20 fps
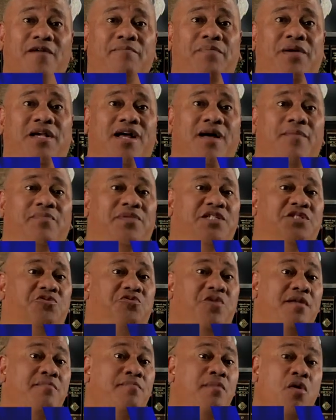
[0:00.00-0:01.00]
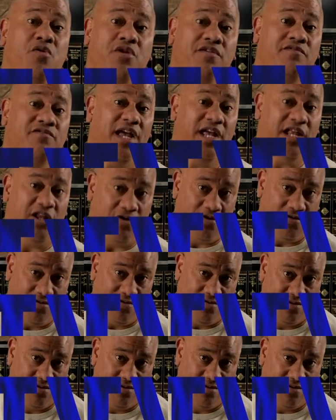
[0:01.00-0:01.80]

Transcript: have become this great motivator.